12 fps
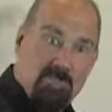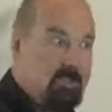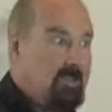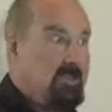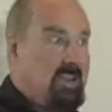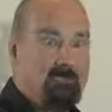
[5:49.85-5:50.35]

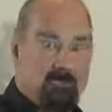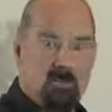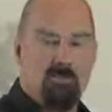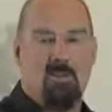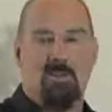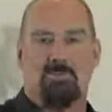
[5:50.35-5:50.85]
So it never
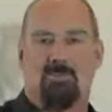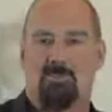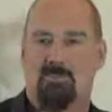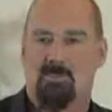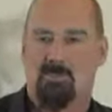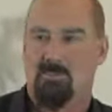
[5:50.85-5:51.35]
arrives.
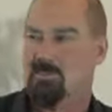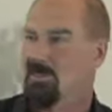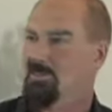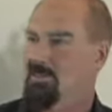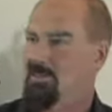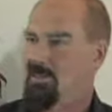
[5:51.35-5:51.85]
Is
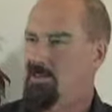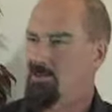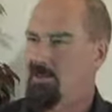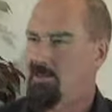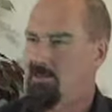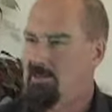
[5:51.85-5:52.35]
that, is that a
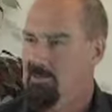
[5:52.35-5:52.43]
quick...